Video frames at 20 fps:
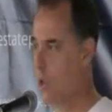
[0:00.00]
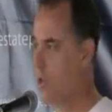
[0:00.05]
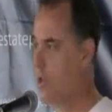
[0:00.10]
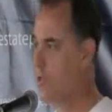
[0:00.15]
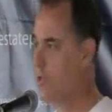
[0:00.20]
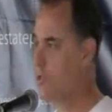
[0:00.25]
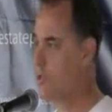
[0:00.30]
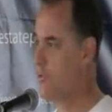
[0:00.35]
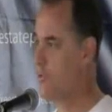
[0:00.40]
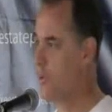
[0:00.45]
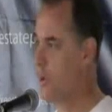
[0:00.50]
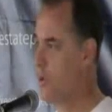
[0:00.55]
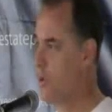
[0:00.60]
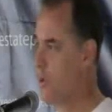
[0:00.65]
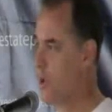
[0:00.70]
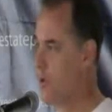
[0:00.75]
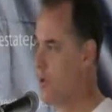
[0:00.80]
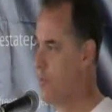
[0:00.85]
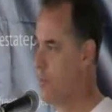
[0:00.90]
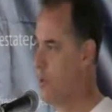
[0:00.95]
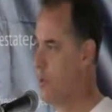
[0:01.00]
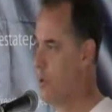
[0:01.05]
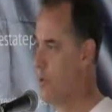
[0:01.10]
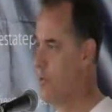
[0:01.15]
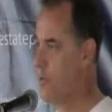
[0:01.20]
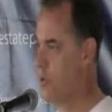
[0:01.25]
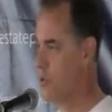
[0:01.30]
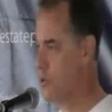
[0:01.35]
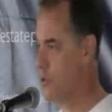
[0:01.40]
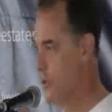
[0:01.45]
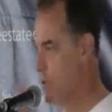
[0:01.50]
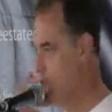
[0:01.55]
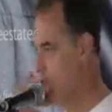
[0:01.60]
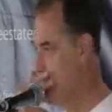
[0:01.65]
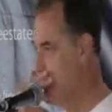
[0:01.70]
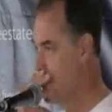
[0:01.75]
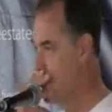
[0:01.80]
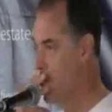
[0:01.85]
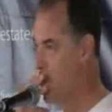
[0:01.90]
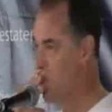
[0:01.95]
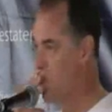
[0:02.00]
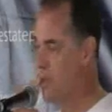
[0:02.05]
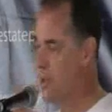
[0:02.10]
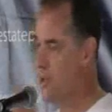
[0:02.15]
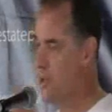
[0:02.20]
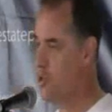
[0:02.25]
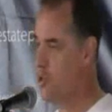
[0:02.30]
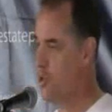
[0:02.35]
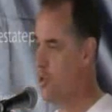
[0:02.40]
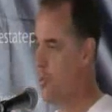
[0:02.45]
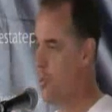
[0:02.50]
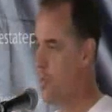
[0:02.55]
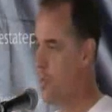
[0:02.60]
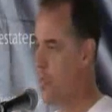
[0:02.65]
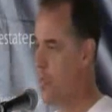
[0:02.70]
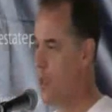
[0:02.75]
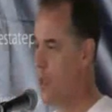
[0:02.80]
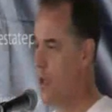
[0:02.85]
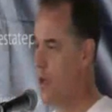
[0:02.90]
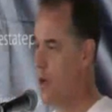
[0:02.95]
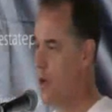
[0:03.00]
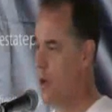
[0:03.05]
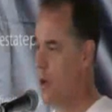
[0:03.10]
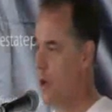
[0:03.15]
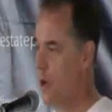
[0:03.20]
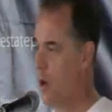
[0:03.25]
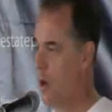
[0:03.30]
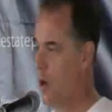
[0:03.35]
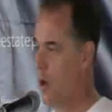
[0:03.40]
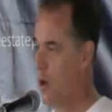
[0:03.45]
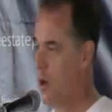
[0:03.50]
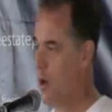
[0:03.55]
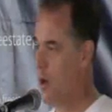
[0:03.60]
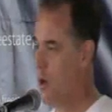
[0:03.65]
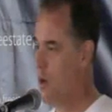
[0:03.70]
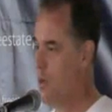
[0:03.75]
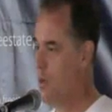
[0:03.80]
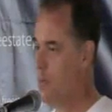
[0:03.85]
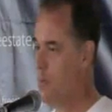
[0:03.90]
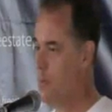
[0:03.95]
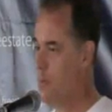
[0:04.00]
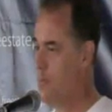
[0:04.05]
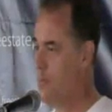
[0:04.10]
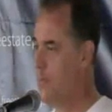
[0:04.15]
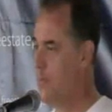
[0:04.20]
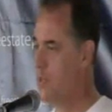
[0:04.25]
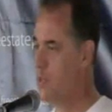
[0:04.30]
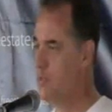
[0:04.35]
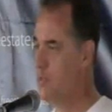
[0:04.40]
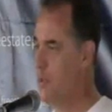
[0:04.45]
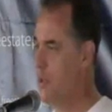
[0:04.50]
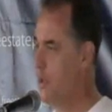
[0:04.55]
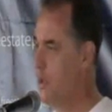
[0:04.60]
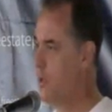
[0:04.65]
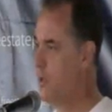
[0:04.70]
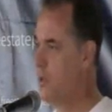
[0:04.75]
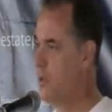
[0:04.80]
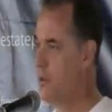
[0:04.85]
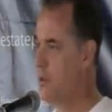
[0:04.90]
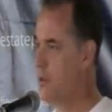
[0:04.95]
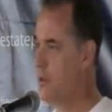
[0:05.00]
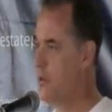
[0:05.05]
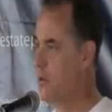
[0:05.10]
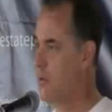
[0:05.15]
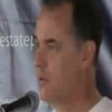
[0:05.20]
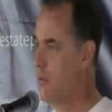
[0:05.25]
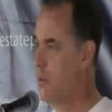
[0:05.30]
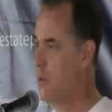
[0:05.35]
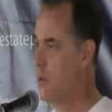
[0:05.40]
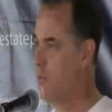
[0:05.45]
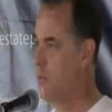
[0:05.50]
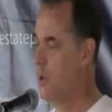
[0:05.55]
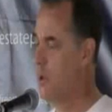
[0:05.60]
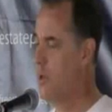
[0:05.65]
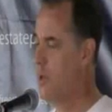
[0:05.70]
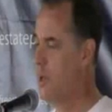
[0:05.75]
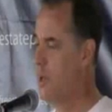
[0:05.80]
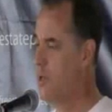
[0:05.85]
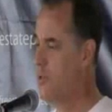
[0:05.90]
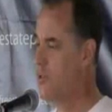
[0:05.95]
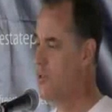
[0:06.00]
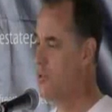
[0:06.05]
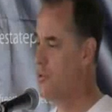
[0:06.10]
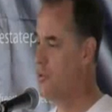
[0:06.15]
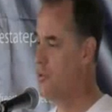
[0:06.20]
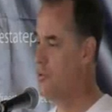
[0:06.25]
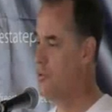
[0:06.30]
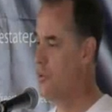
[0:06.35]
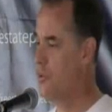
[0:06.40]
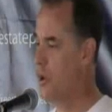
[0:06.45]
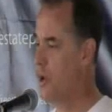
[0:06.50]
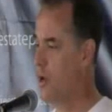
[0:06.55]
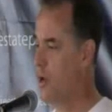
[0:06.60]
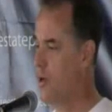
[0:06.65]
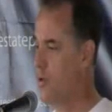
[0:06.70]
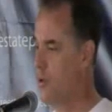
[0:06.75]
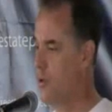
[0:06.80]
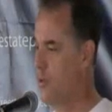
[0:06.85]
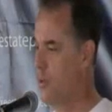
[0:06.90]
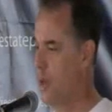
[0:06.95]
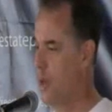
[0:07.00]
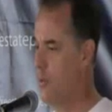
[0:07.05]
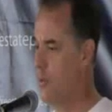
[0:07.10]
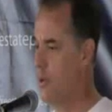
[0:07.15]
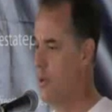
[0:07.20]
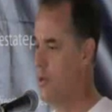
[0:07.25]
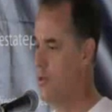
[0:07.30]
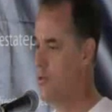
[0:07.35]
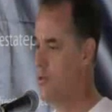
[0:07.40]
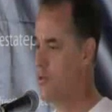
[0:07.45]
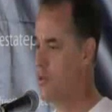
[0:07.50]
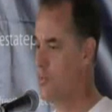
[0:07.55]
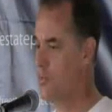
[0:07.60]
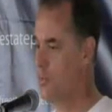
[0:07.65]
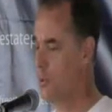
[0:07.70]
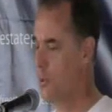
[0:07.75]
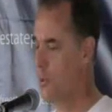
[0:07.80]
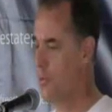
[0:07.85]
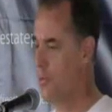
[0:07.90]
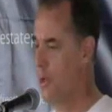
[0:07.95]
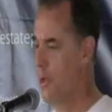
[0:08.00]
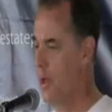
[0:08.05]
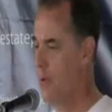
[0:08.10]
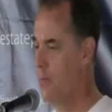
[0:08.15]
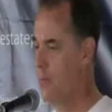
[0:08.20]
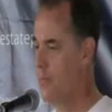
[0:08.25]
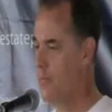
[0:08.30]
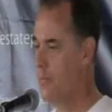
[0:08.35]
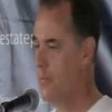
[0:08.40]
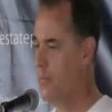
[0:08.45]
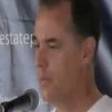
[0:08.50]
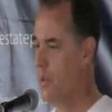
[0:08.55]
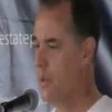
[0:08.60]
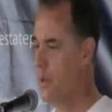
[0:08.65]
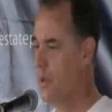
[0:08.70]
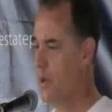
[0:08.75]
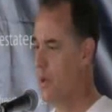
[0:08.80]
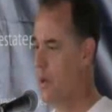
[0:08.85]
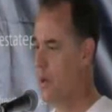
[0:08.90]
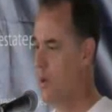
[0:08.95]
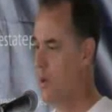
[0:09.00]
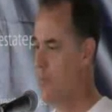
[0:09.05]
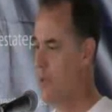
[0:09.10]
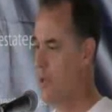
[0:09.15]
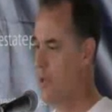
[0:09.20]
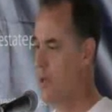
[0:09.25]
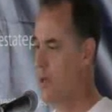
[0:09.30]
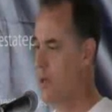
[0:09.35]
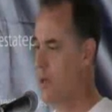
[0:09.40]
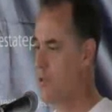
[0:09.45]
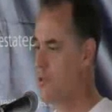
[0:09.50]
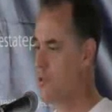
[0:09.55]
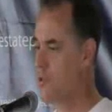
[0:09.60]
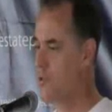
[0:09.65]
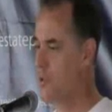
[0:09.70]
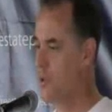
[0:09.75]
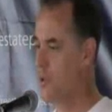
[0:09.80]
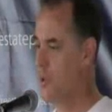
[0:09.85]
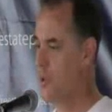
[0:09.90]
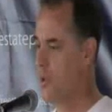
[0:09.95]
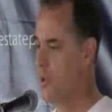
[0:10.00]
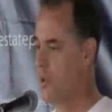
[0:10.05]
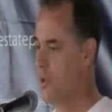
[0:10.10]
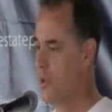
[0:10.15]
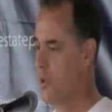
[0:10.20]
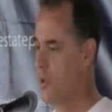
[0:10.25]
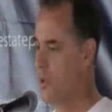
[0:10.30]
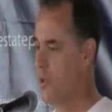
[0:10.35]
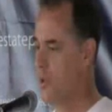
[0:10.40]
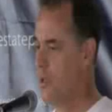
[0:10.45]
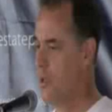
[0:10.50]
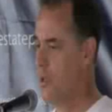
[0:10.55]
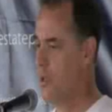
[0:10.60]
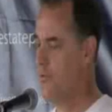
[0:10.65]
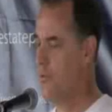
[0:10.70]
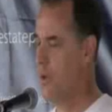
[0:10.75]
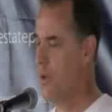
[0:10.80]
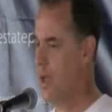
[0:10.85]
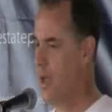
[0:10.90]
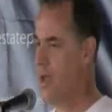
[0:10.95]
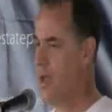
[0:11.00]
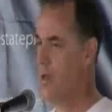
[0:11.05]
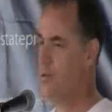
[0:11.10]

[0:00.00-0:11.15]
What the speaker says: against the federal government on this, on a 10th Amendment issue. That's big. We need to not ignore that. We need to support that. Because if we